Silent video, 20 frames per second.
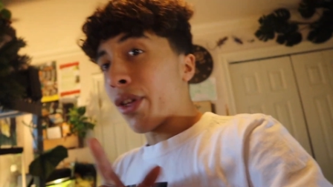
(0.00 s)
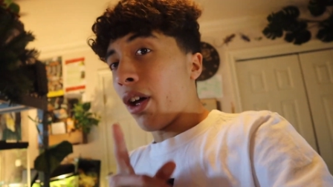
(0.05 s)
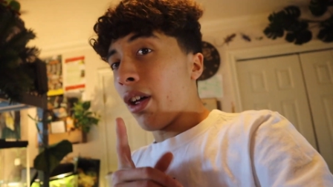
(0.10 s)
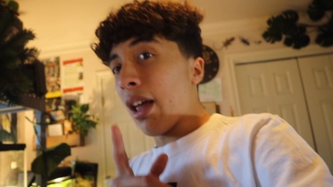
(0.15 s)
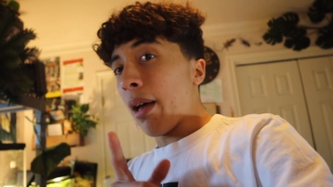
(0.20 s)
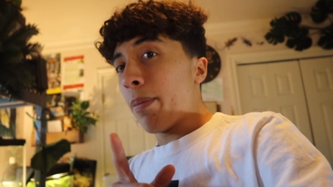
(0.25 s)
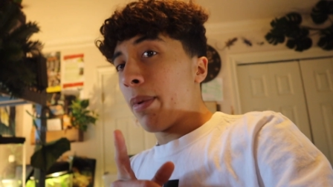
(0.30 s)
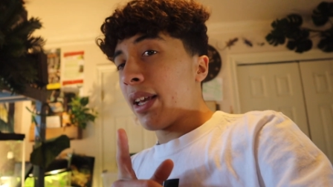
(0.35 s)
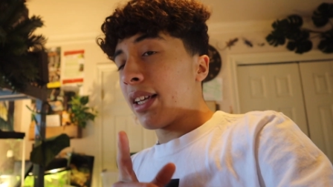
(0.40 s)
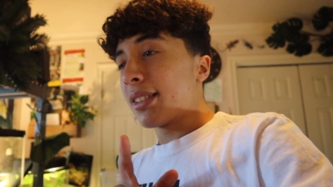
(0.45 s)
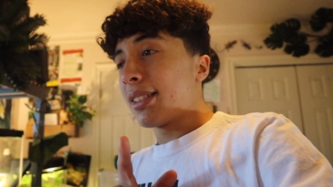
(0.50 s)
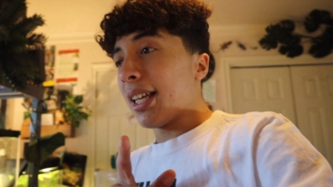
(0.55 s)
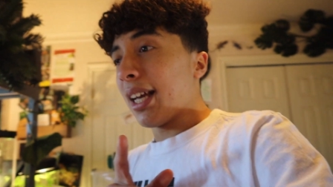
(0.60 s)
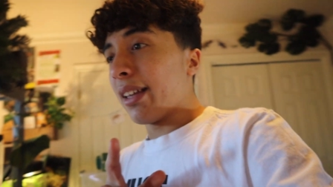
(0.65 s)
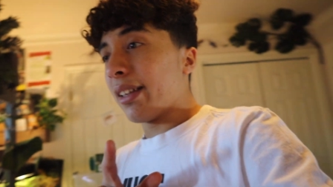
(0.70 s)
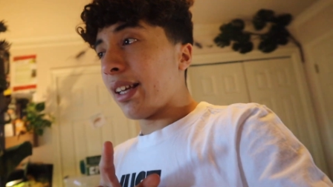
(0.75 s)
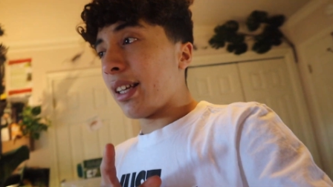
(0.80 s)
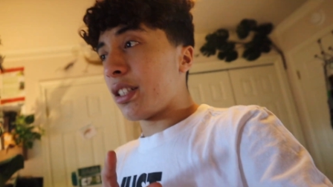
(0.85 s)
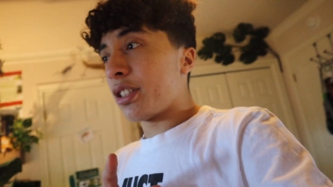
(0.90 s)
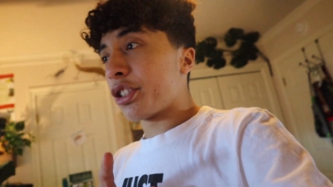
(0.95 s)
all that being
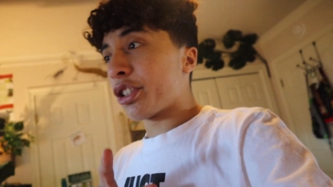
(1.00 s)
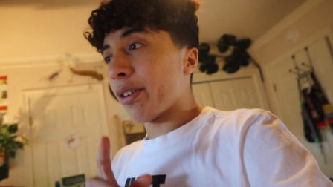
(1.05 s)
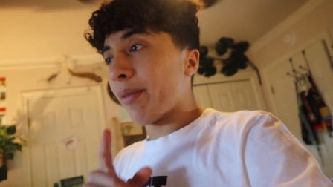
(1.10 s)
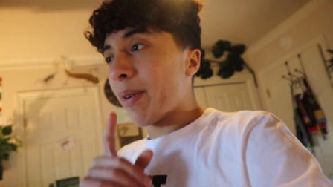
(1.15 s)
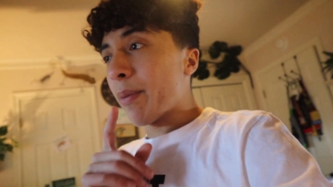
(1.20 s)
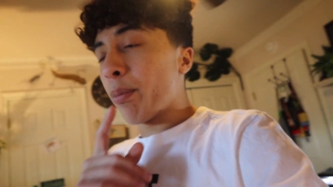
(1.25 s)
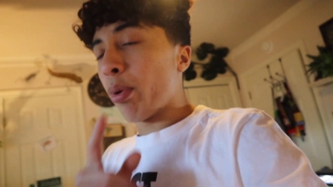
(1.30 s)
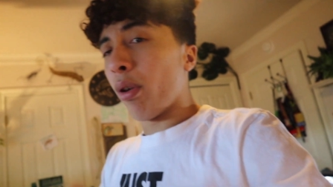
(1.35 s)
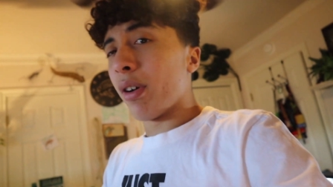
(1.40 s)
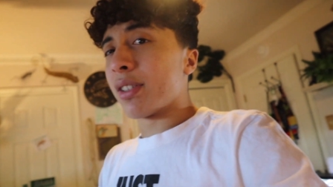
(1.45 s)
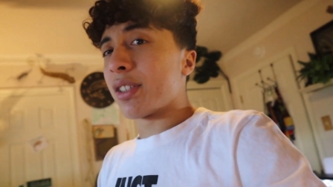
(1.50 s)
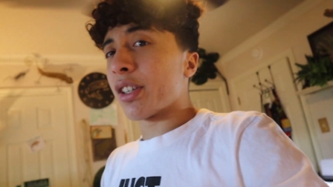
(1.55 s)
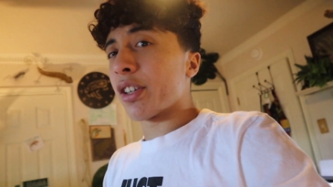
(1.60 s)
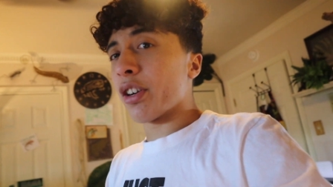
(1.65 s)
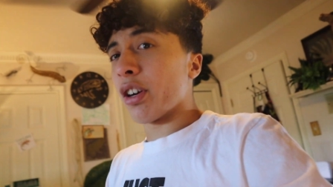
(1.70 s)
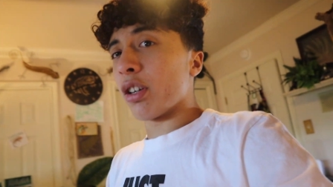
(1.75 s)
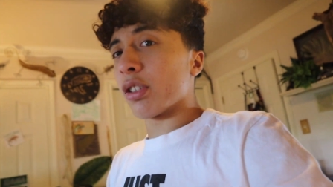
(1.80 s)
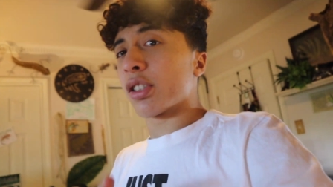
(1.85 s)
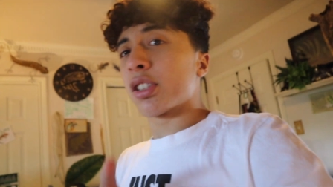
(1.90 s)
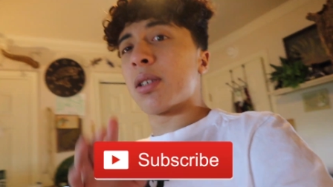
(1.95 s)
said, ladies and gentlemen, boys and
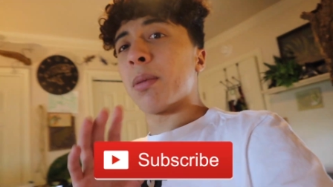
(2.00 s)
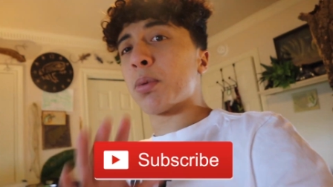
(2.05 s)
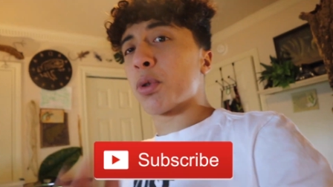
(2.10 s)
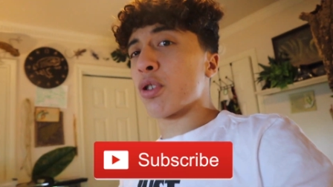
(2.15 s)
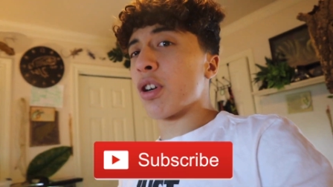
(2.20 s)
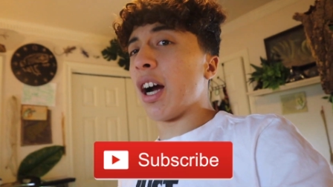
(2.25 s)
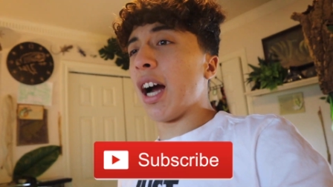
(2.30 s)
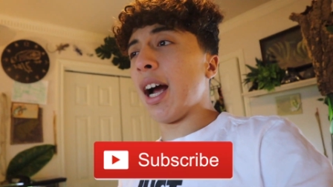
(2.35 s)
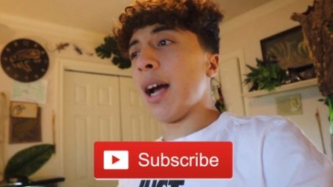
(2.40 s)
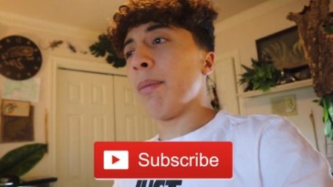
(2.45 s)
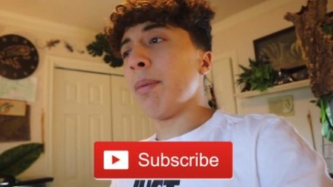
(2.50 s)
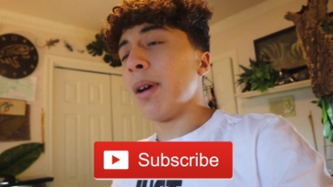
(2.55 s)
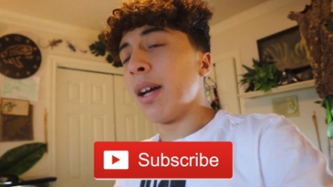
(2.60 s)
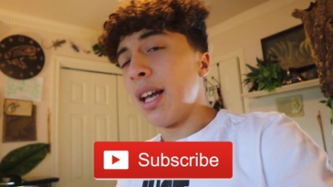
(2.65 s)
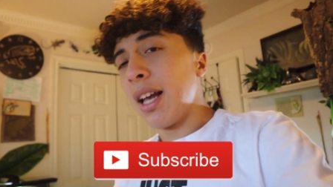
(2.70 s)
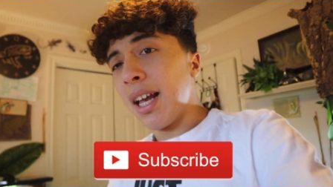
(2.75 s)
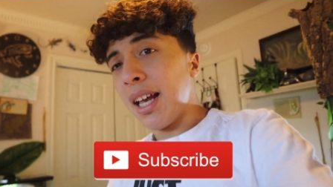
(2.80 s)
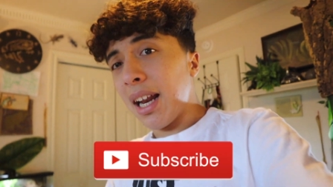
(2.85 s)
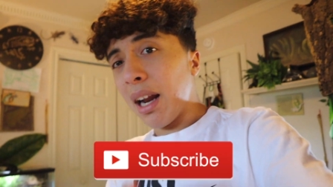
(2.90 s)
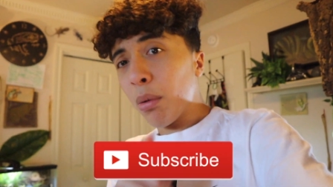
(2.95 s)
girls, subscribe.
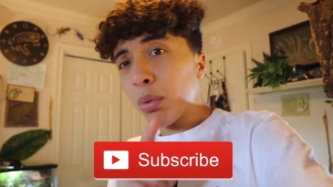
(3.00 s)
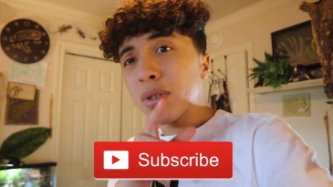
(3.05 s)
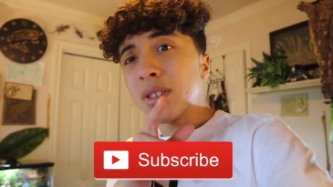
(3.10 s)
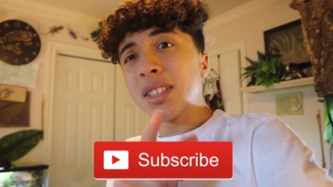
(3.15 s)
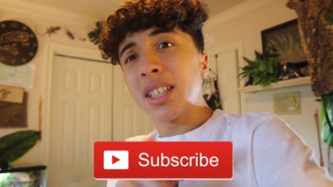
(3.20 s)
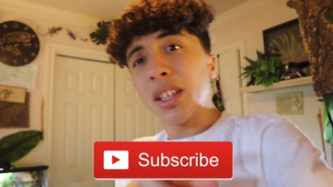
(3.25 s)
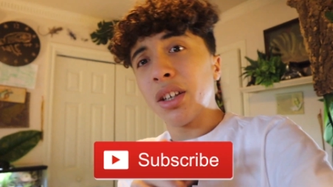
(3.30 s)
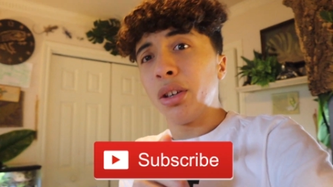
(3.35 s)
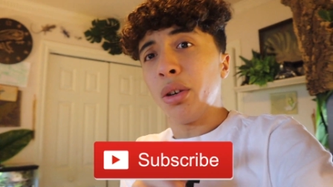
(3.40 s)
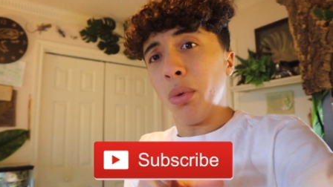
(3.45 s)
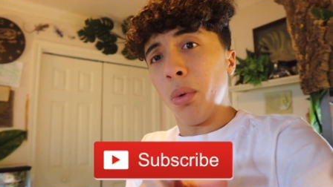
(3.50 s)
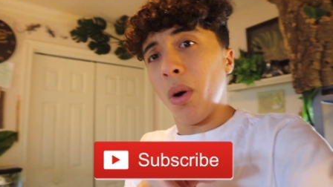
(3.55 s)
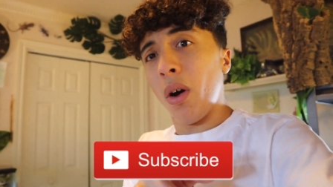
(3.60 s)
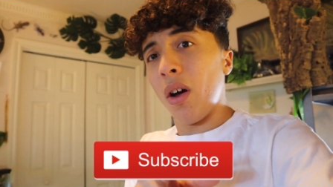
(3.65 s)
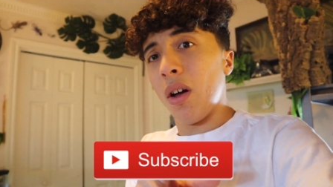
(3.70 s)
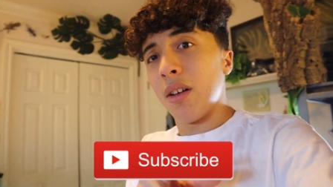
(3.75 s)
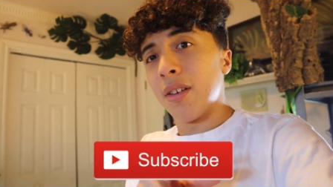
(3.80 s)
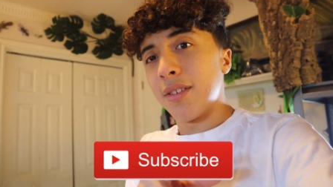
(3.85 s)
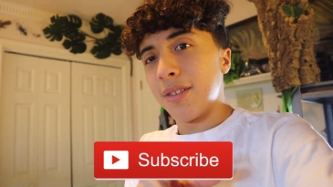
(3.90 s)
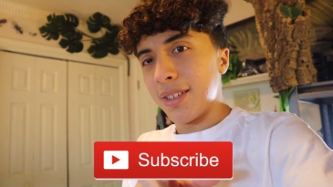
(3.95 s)
I will see you
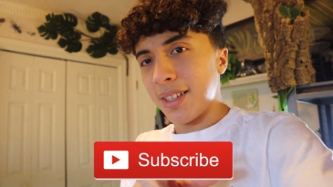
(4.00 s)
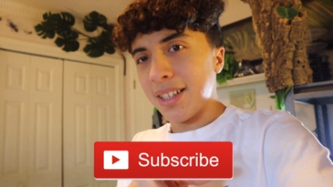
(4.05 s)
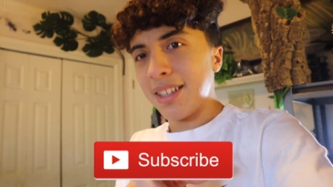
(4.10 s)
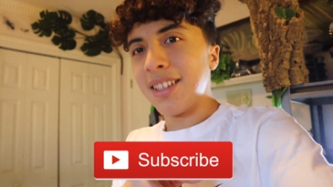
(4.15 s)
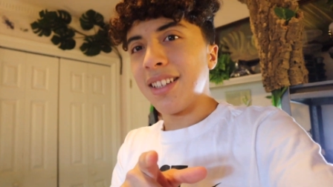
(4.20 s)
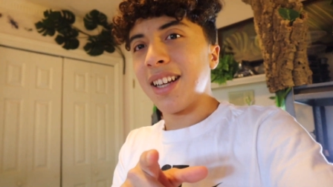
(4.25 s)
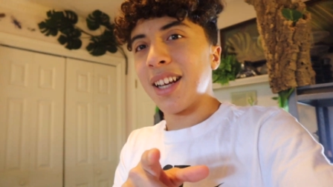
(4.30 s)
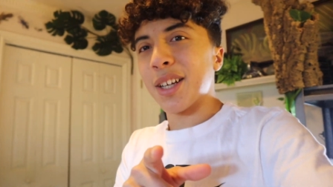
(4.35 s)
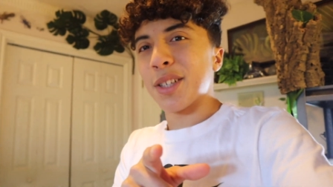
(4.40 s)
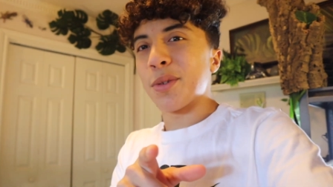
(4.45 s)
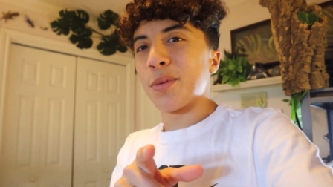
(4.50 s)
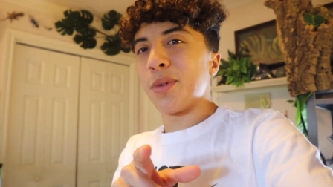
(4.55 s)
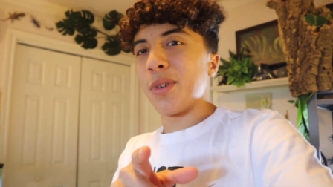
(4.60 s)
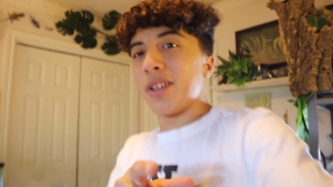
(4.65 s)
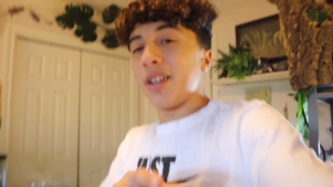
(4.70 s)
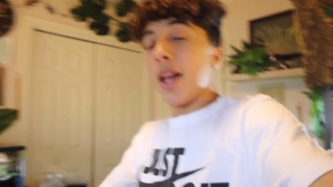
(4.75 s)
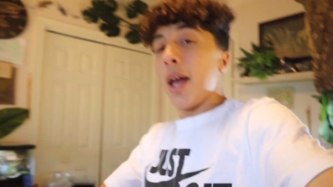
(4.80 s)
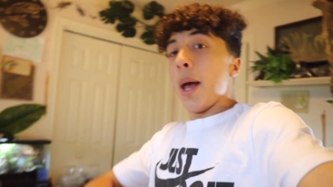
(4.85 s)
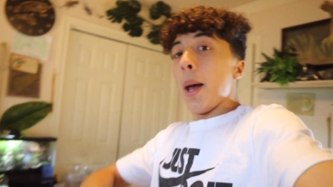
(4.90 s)
all in the next one.